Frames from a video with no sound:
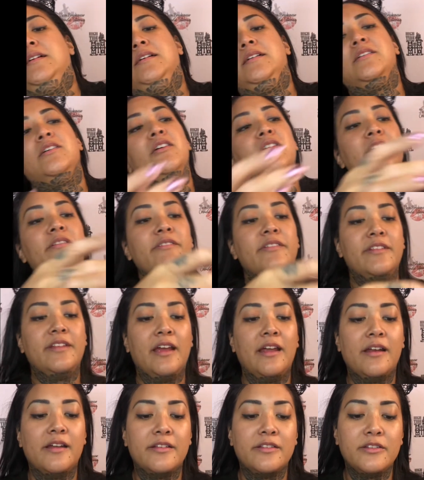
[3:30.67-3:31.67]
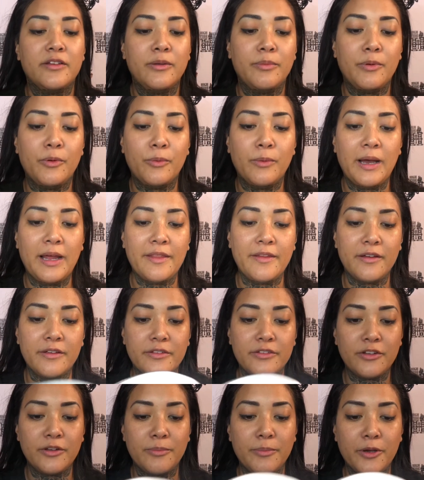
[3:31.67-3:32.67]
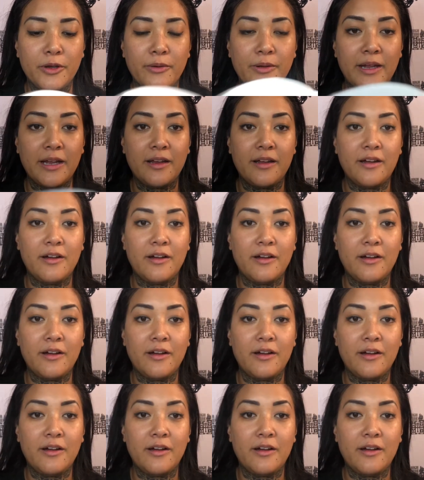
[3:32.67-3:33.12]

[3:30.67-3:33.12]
Can't even say they're super wet, they're super gooey.